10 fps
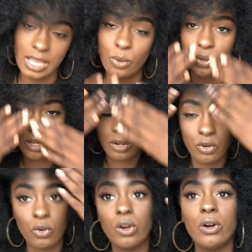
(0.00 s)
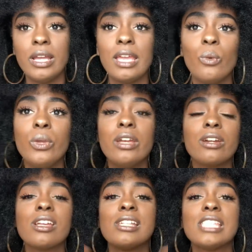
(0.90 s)
and we are growing, and we
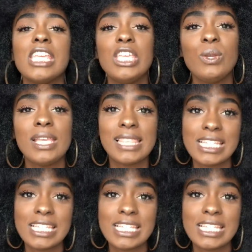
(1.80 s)
are continuing